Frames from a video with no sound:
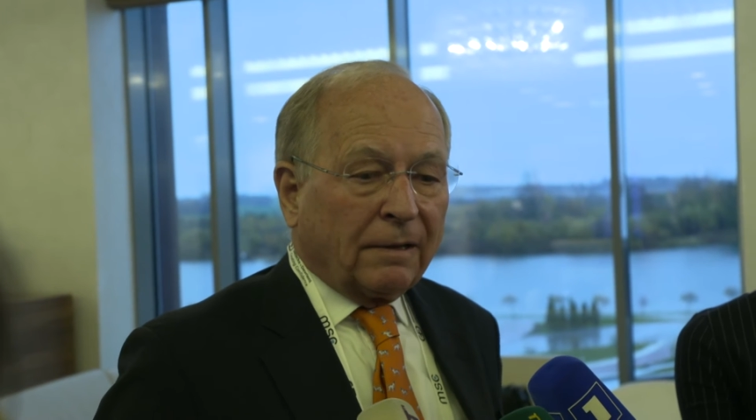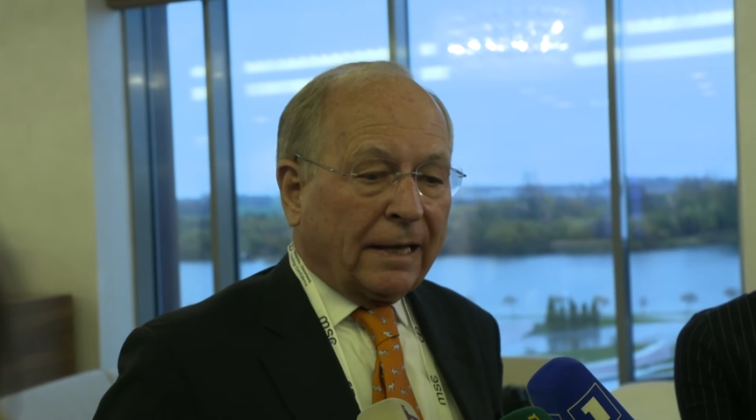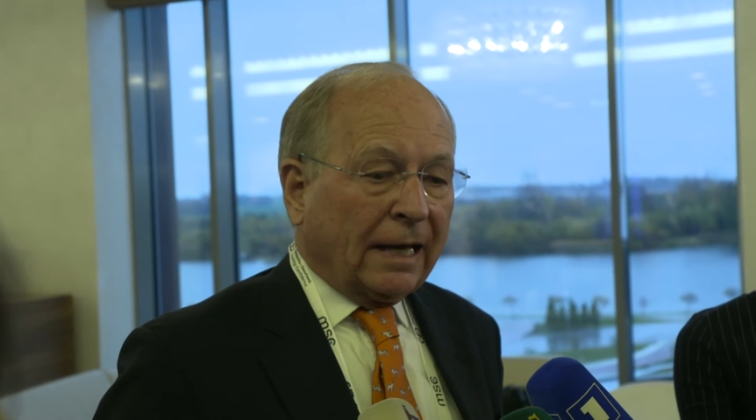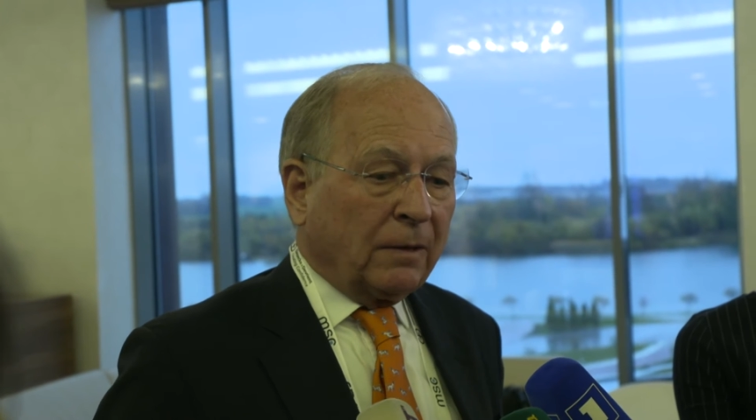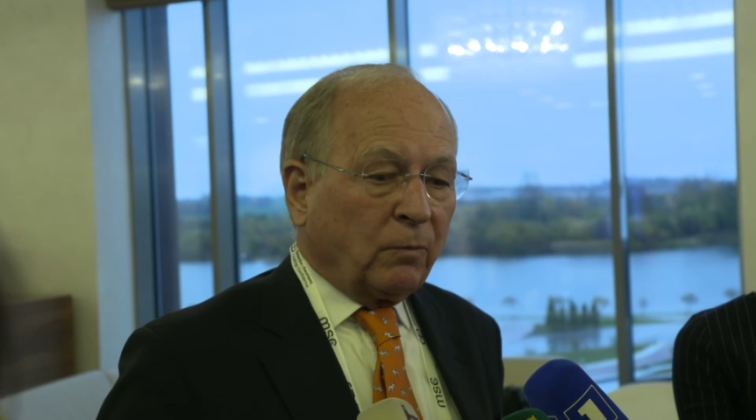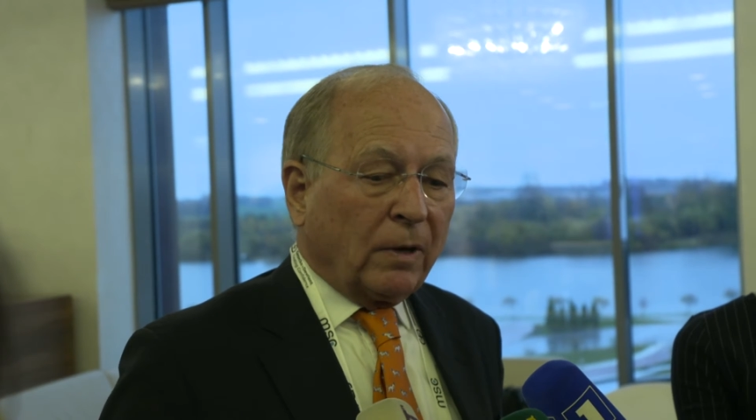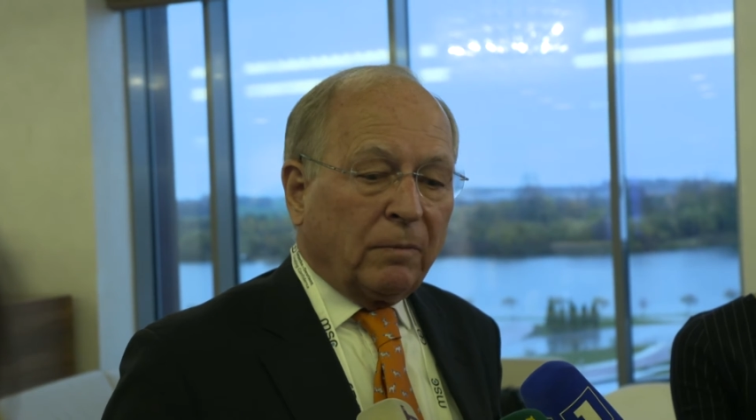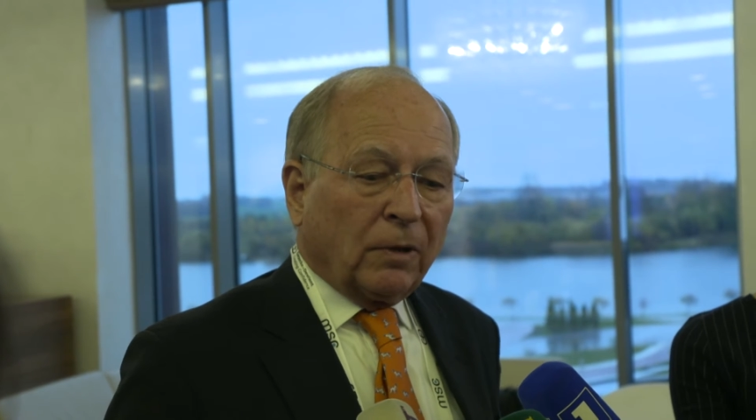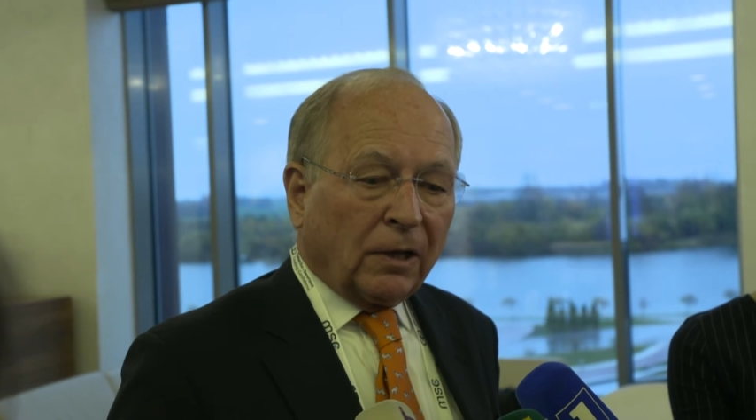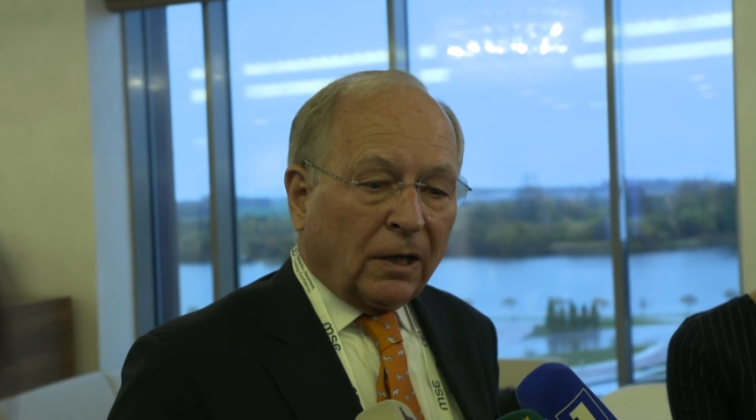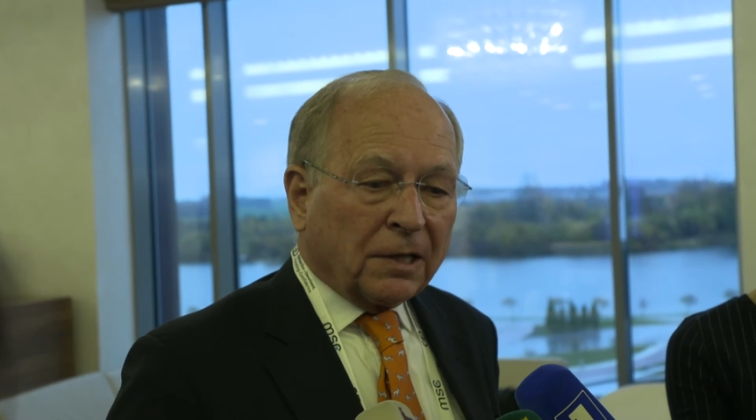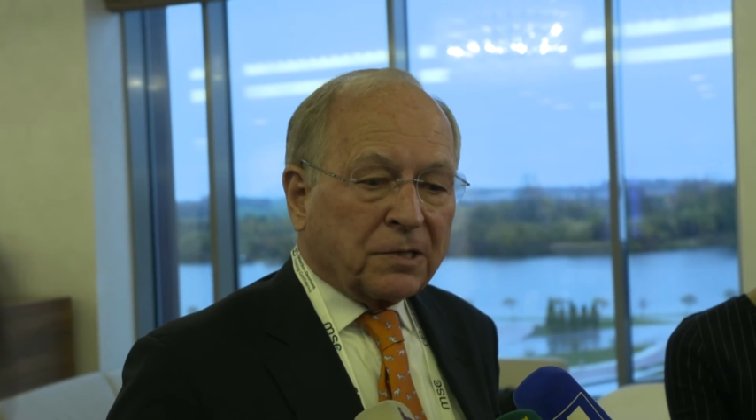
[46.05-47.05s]
that we
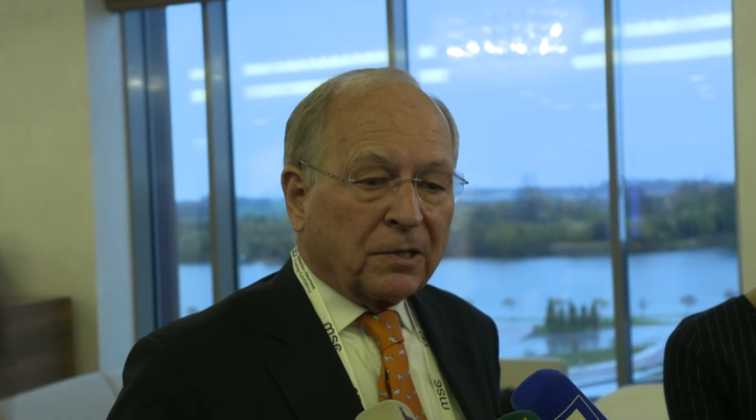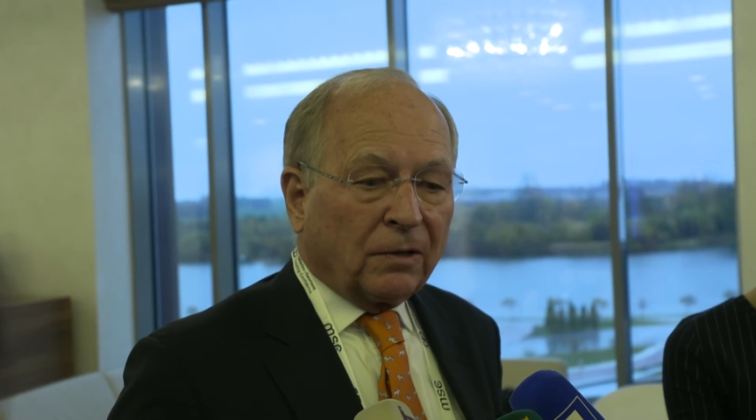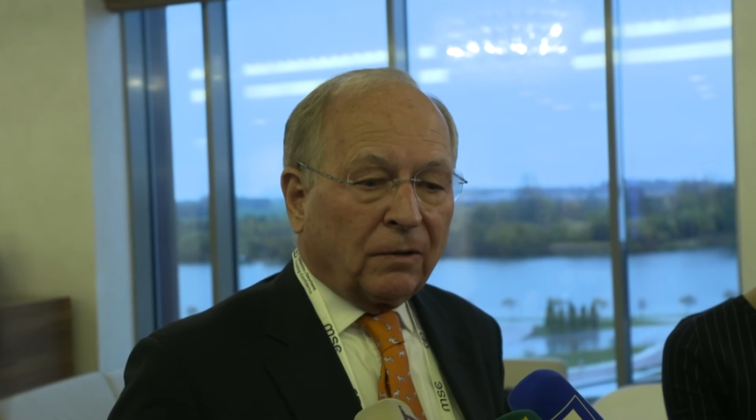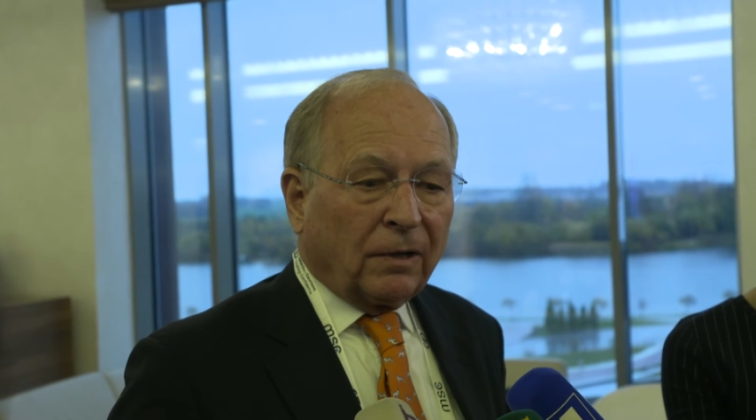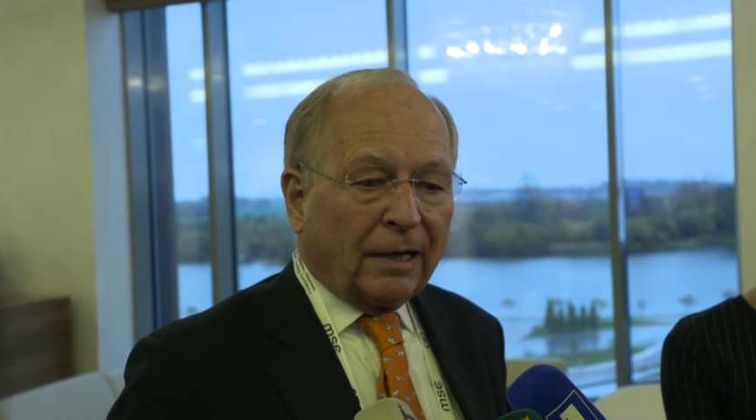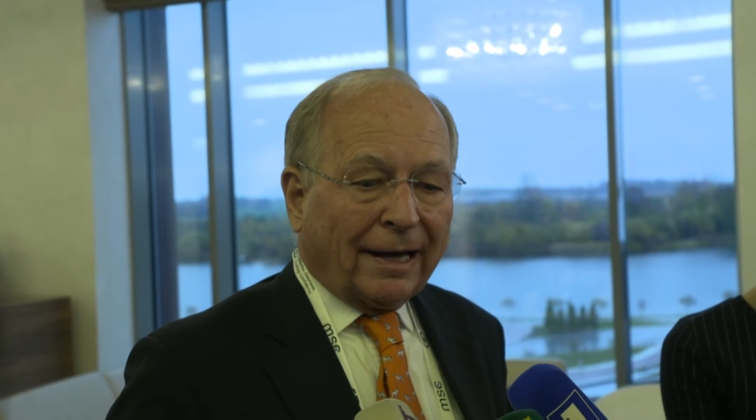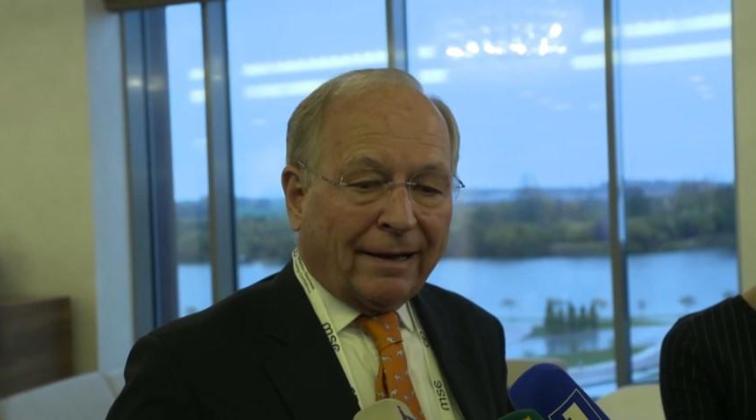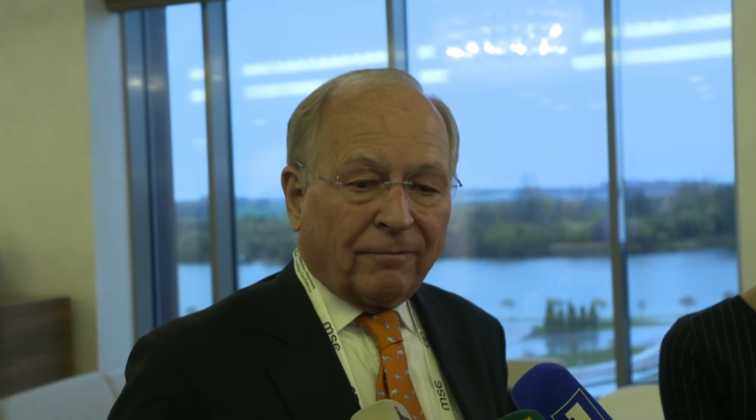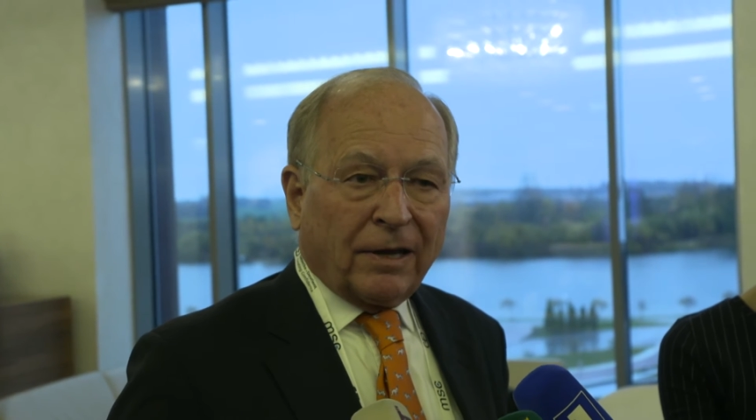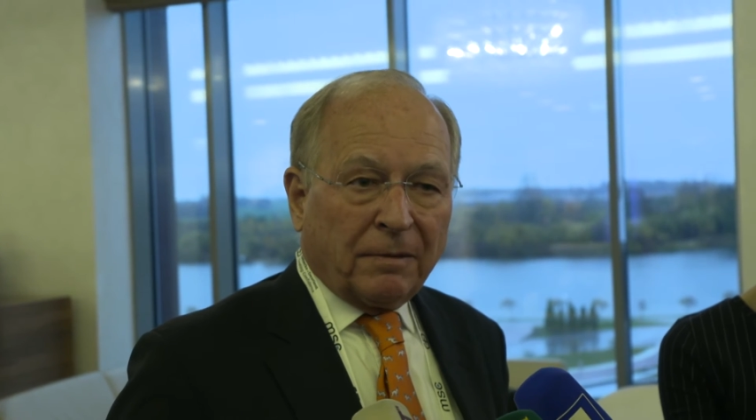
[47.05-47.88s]
will also have